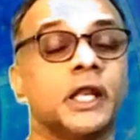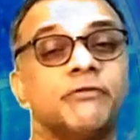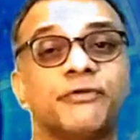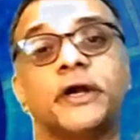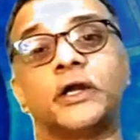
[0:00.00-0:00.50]

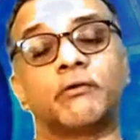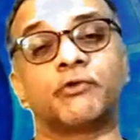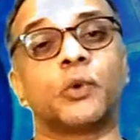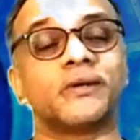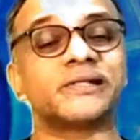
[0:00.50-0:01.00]
in front
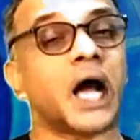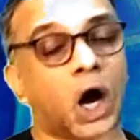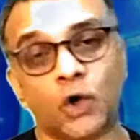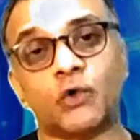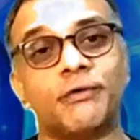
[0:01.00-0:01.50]
of you is,
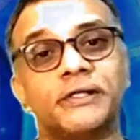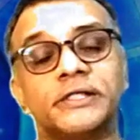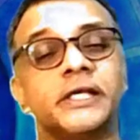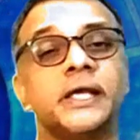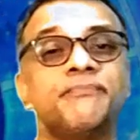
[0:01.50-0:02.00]
how do we
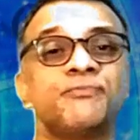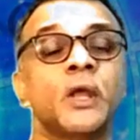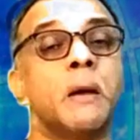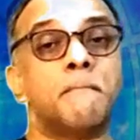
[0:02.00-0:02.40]
see